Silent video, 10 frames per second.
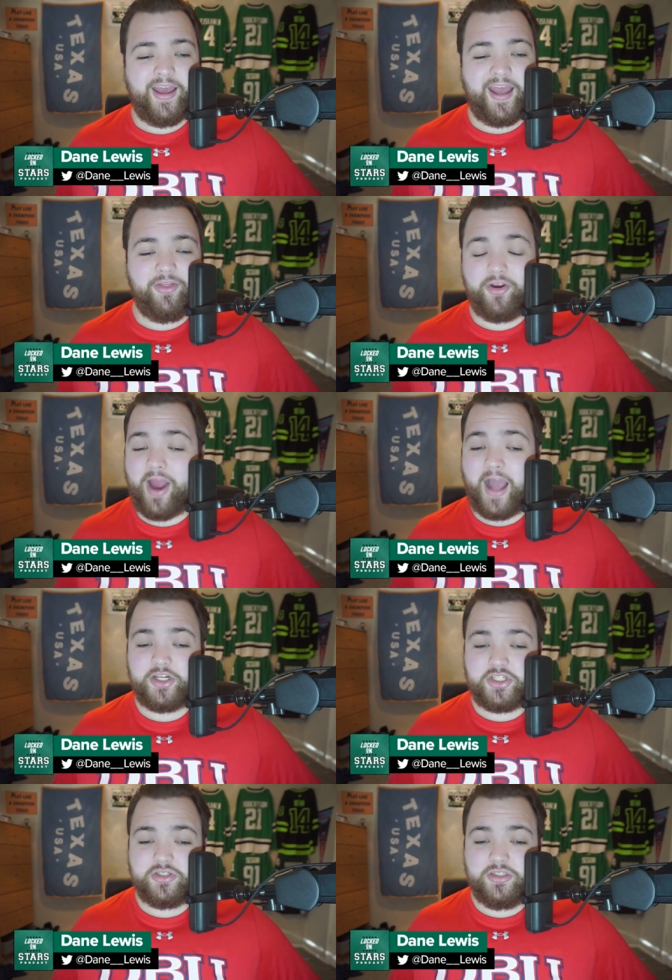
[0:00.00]
And they're
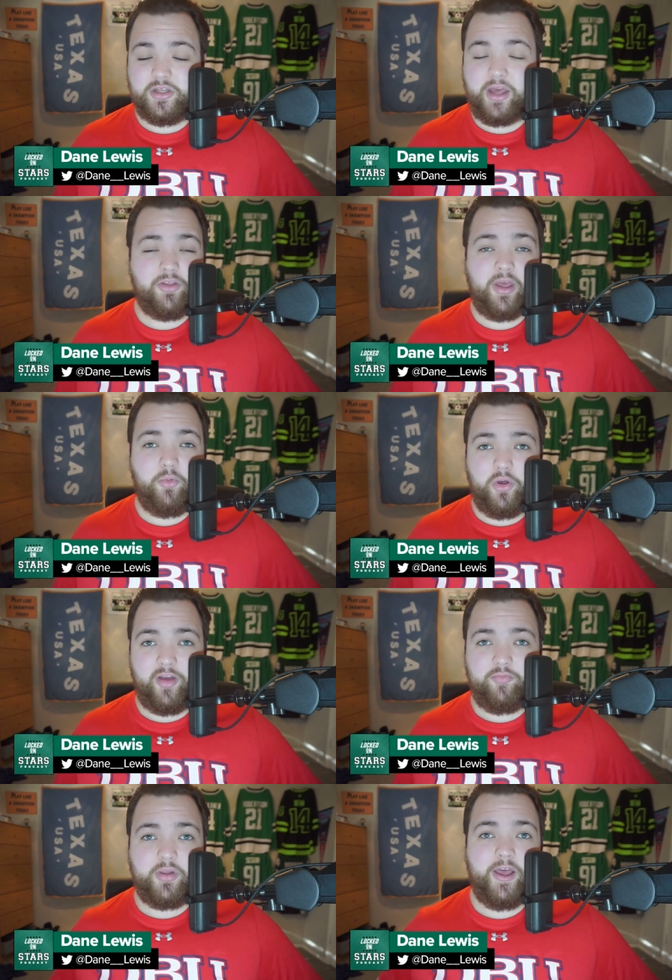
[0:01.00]
actually they they will
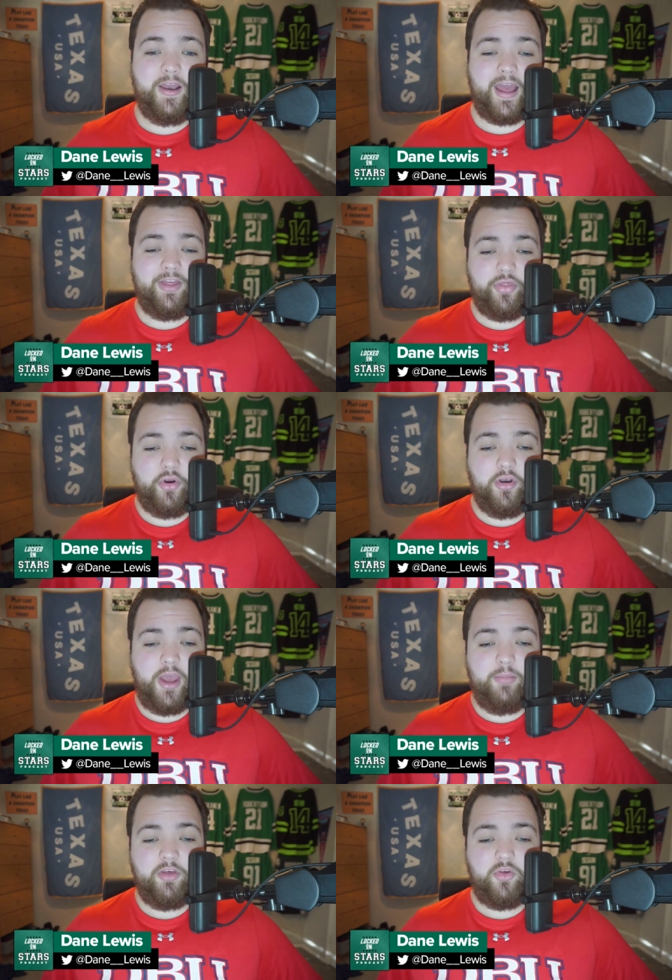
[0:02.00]
have played a third
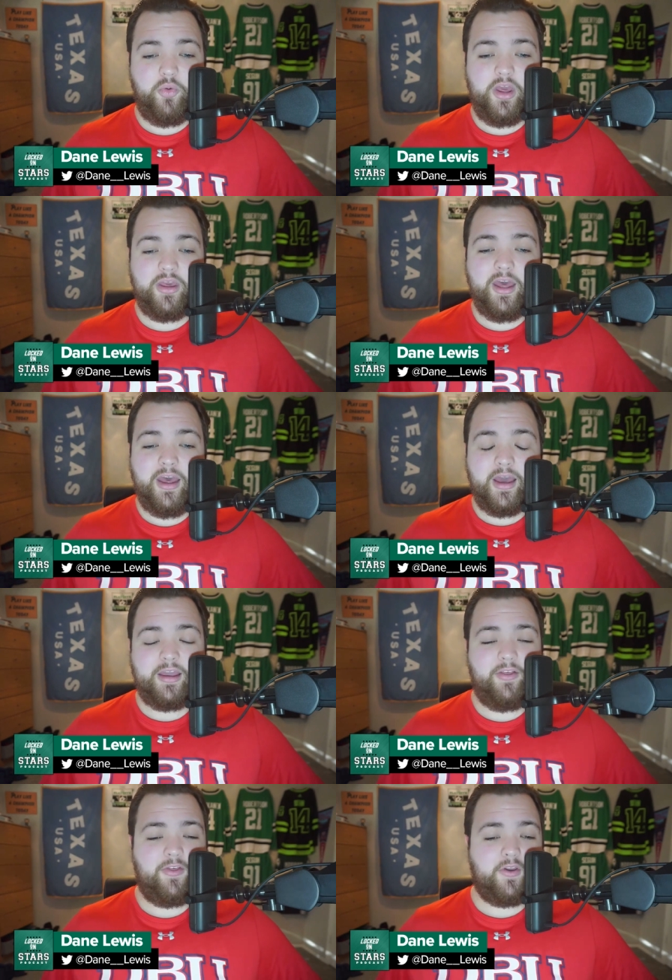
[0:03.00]
game this week
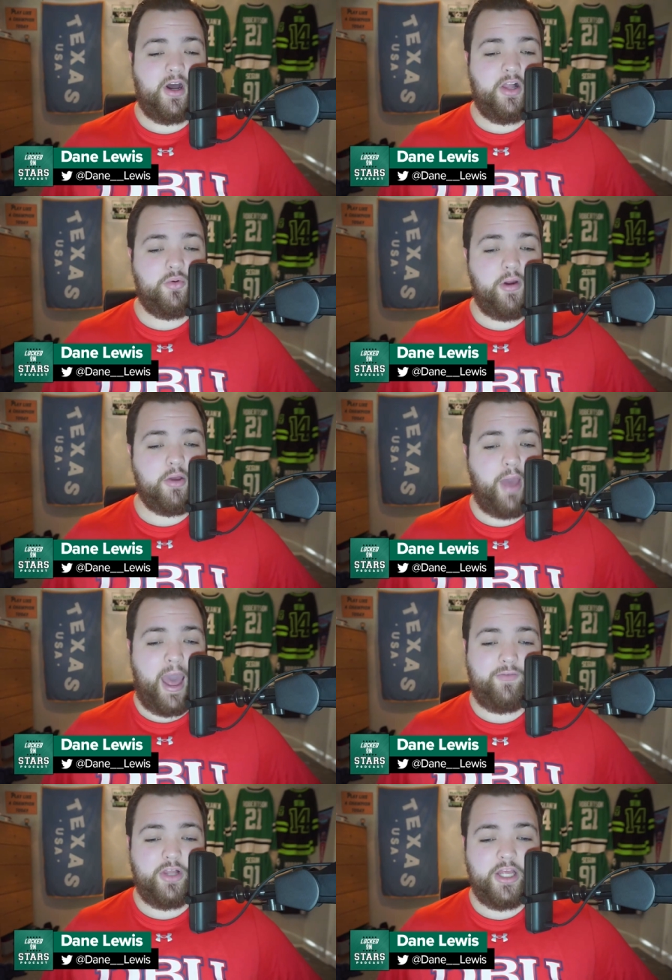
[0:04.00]
against the Colorado
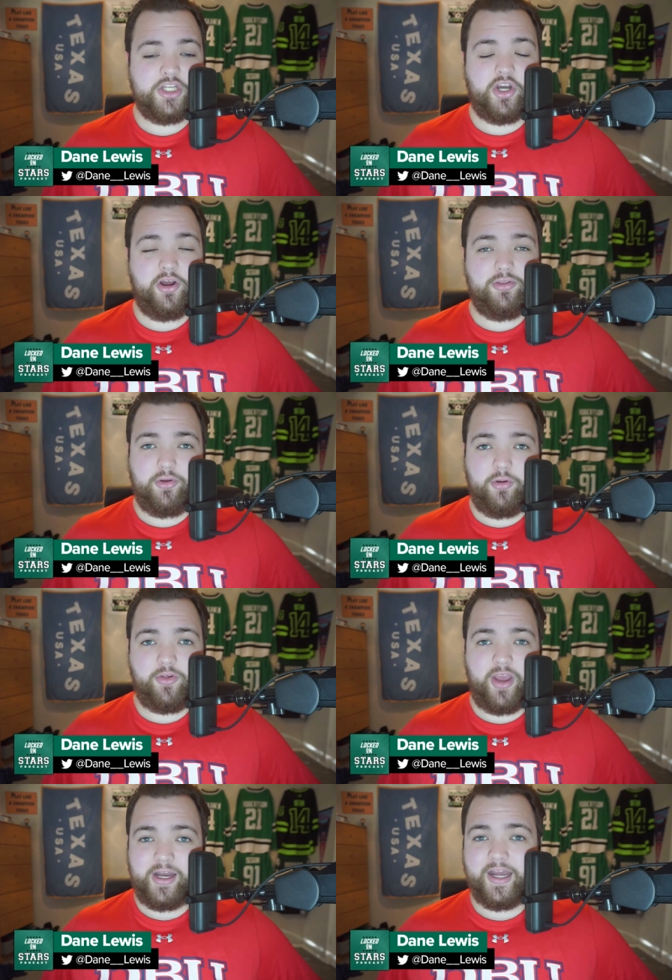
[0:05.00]
Avalanche on
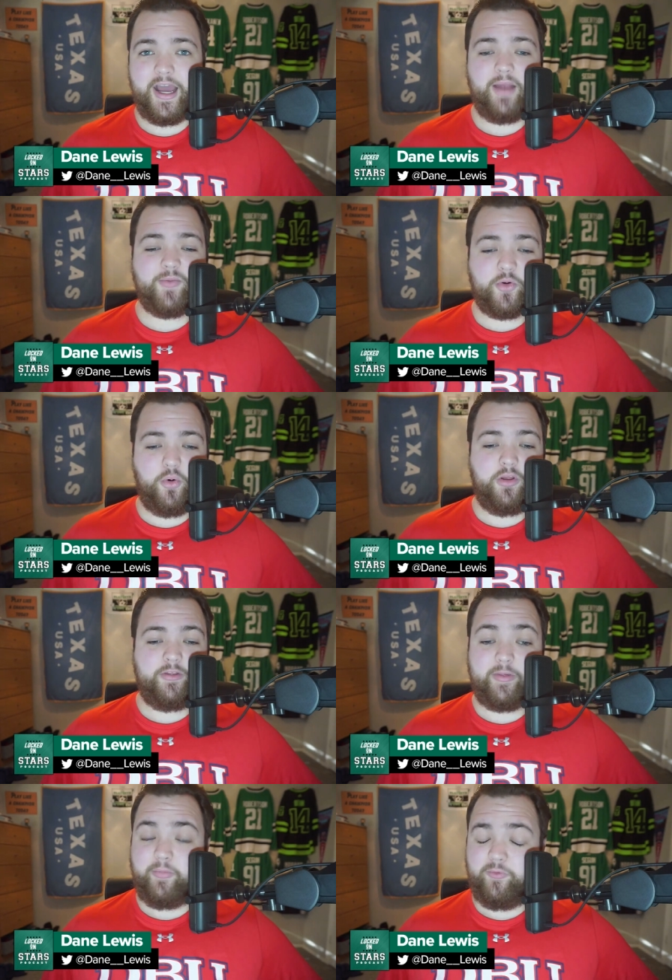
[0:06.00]
Thursday night. I'm recording
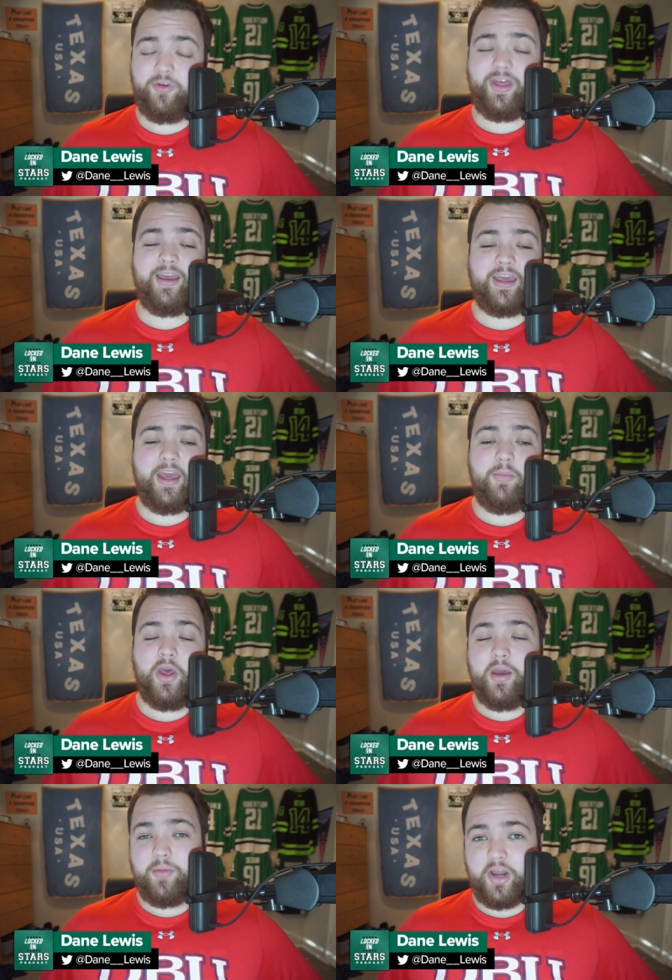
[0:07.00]
this before that game,
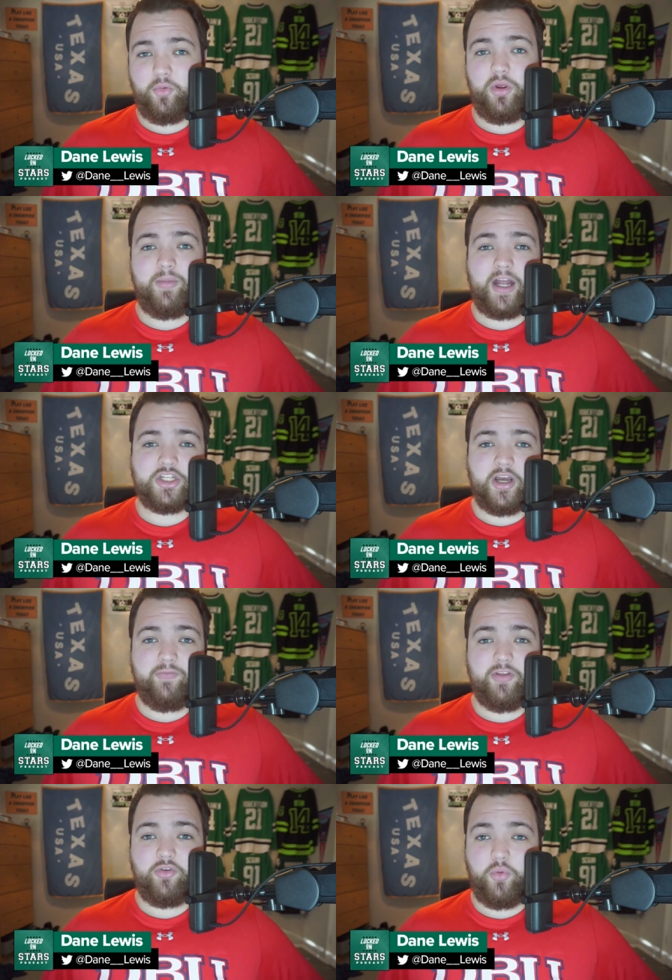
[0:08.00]
but a rematch of
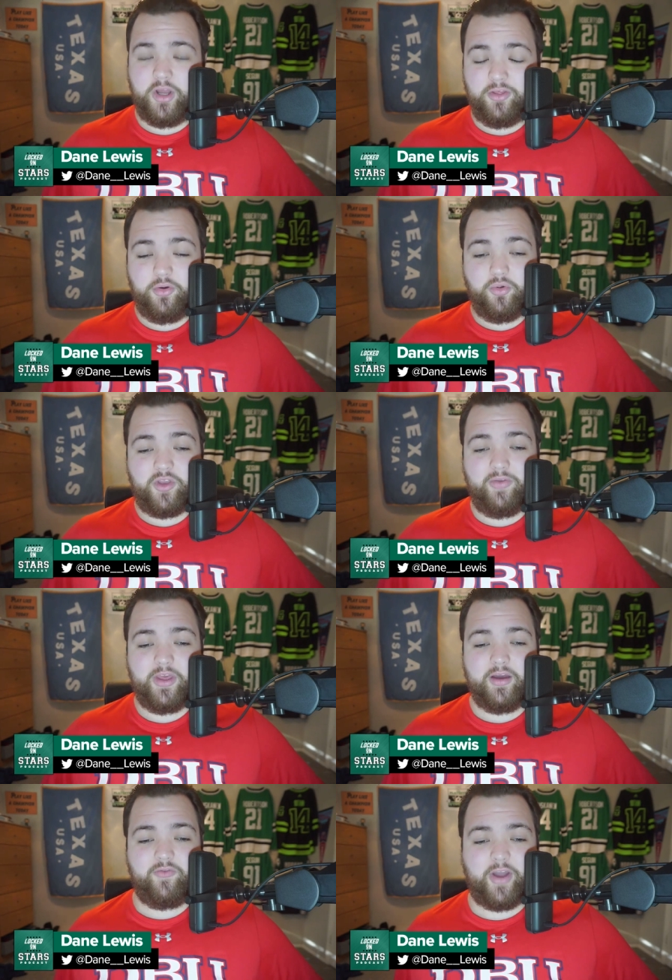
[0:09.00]
the 22 Stanley
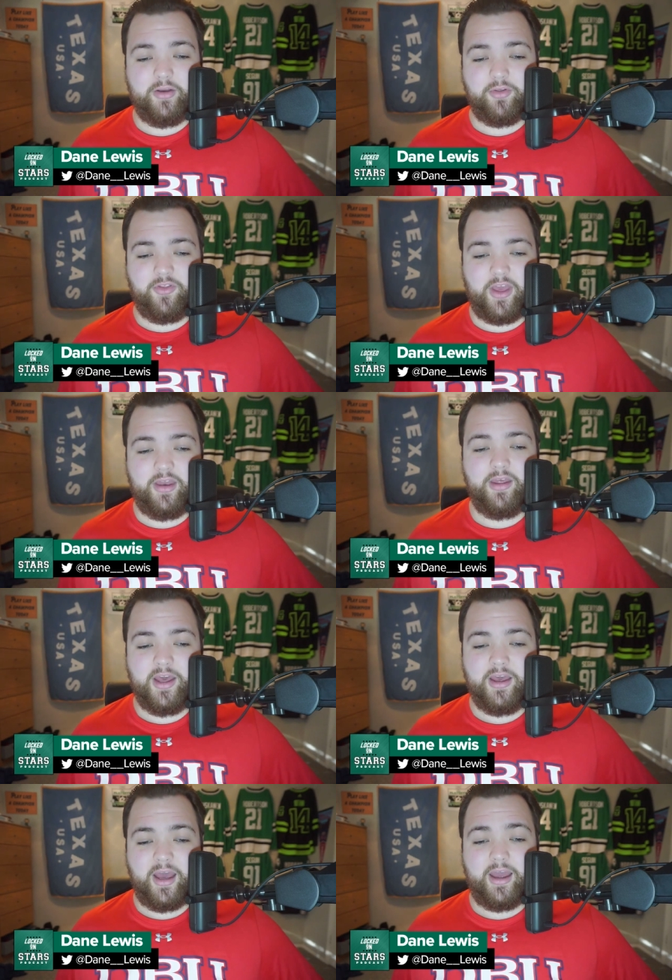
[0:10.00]
Cup Finals then,
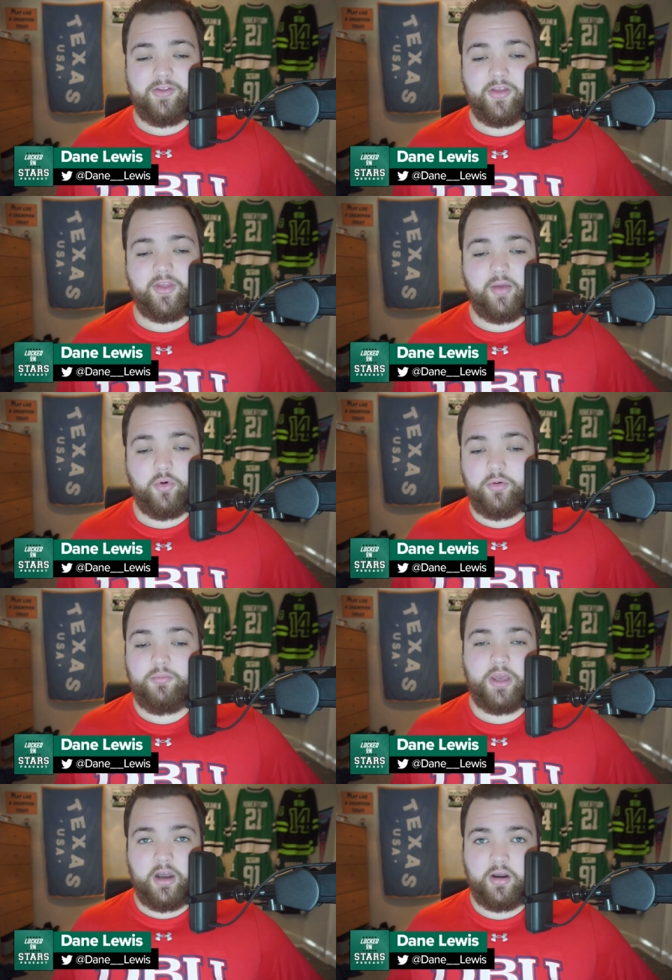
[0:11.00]
uh, and then they will
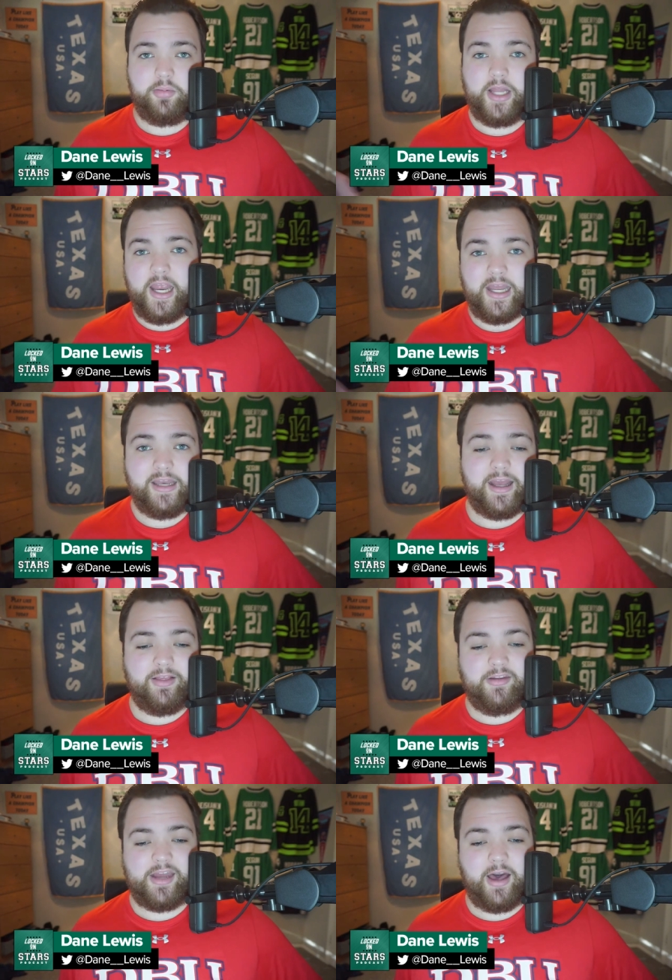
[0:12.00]
get on a plane and head
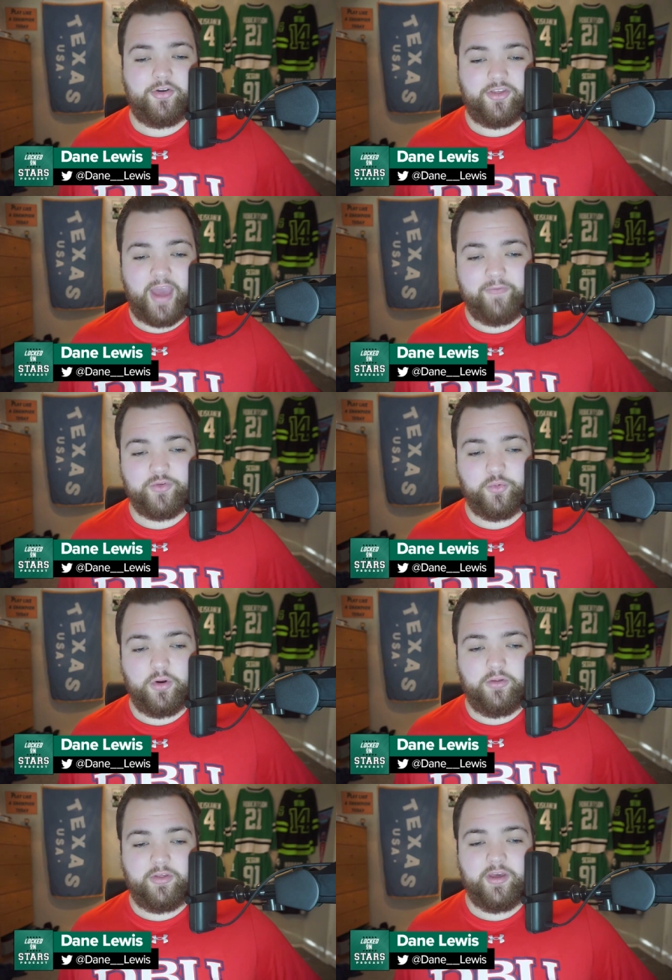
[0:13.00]
to Dallas
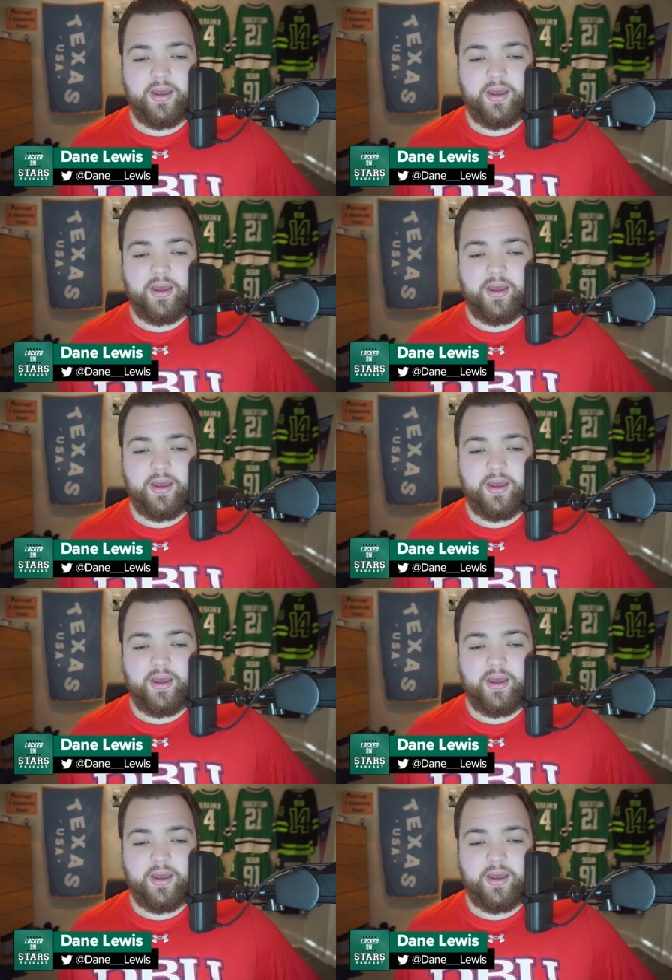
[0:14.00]
afterwards.